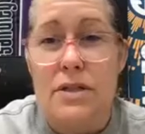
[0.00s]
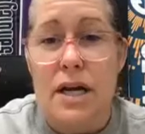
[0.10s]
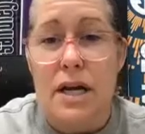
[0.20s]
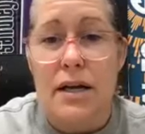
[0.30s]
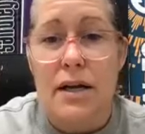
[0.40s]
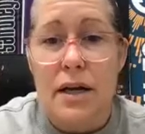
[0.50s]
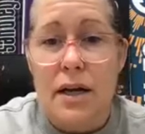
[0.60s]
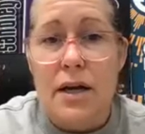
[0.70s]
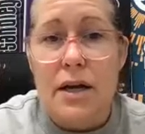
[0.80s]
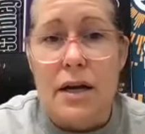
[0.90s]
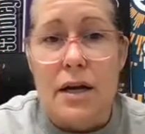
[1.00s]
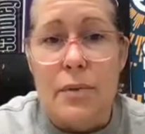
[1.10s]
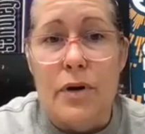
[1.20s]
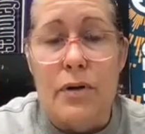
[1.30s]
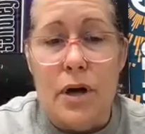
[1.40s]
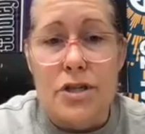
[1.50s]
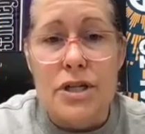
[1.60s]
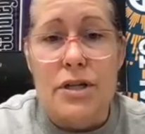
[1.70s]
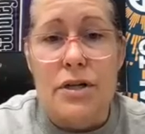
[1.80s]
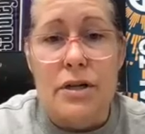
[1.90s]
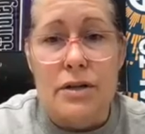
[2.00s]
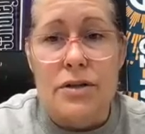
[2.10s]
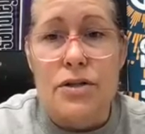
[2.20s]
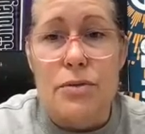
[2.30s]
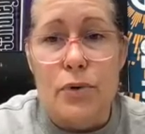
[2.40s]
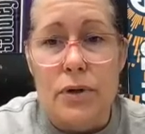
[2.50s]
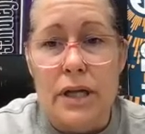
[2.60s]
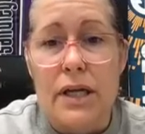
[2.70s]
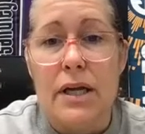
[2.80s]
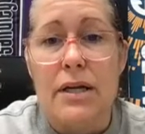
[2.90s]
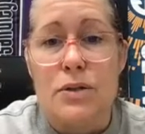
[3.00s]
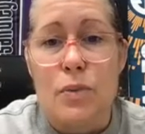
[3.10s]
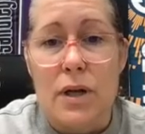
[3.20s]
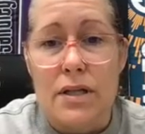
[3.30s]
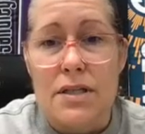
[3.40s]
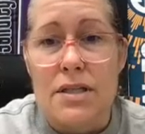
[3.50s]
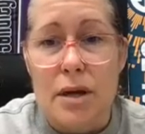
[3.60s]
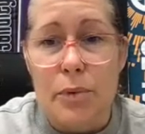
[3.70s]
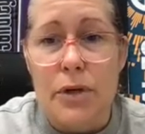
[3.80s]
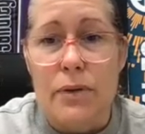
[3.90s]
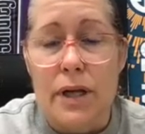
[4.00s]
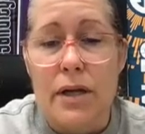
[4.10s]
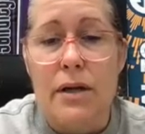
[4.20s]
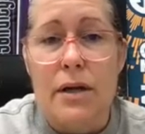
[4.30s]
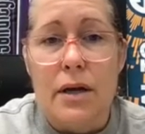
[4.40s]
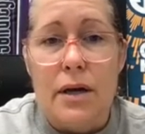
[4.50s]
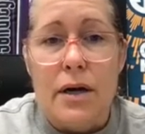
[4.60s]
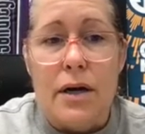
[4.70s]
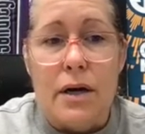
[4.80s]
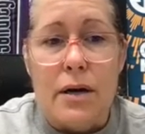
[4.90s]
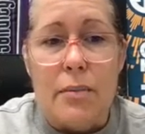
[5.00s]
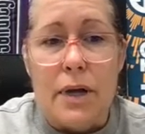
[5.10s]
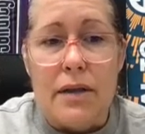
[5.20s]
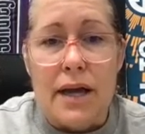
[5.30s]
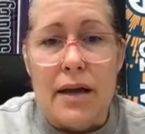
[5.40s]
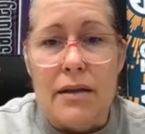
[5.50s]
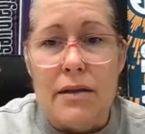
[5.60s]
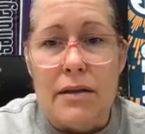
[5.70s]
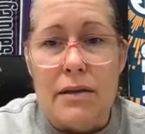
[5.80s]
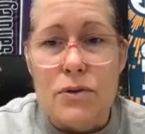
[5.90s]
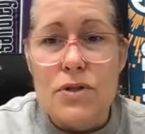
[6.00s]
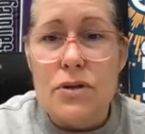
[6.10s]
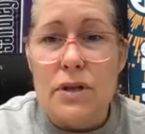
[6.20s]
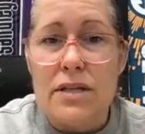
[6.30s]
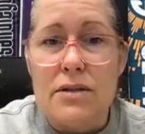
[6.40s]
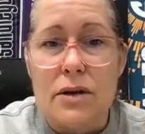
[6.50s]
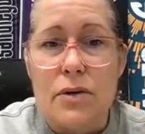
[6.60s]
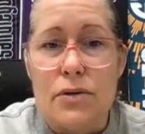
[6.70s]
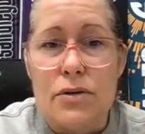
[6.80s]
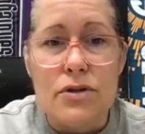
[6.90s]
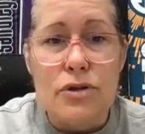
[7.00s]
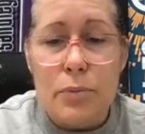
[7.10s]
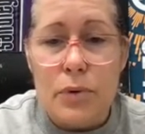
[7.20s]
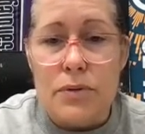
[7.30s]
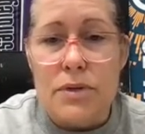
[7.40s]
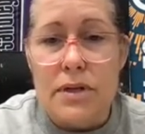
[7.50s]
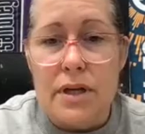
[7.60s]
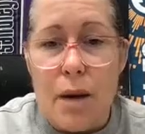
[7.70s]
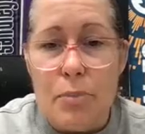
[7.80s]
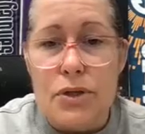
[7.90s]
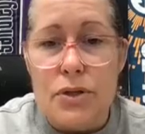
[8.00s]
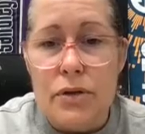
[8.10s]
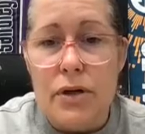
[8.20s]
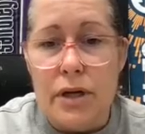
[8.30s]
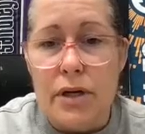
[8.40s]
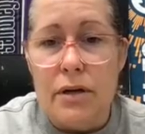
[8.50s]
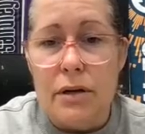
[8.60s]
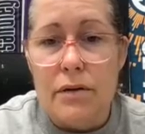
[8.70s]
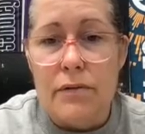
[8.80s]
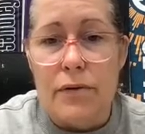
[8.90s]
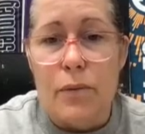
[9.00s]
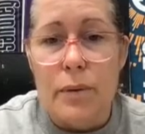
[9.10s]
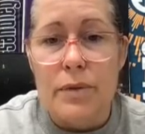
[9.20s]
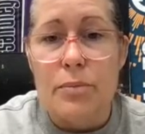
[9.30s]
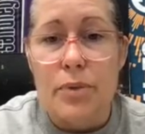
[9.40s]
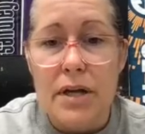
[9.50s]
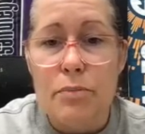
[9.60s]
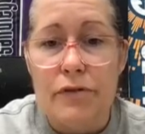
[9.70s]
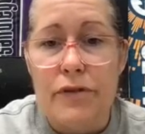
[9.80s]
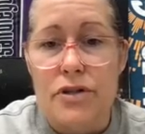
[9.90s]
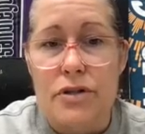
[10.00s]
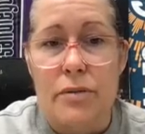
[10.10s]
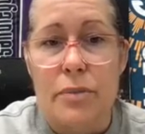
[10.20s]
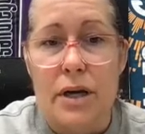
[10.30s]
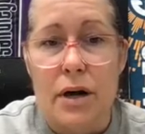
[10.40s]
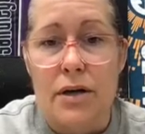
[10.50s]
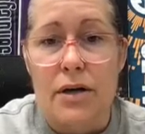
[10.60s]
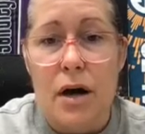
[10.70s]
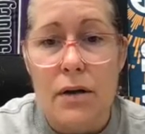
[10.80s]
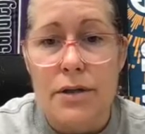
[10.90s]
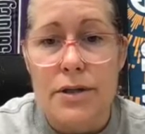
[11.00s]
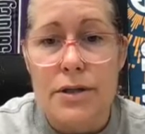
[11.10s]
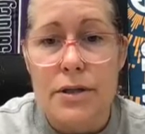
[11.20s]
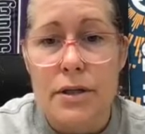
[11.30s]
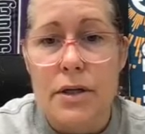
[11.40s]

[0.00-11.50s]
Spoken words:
side, and they're launching a super league as well as a W league. And that those two leagues alone triples the opportunity for women to play professionally beyond college.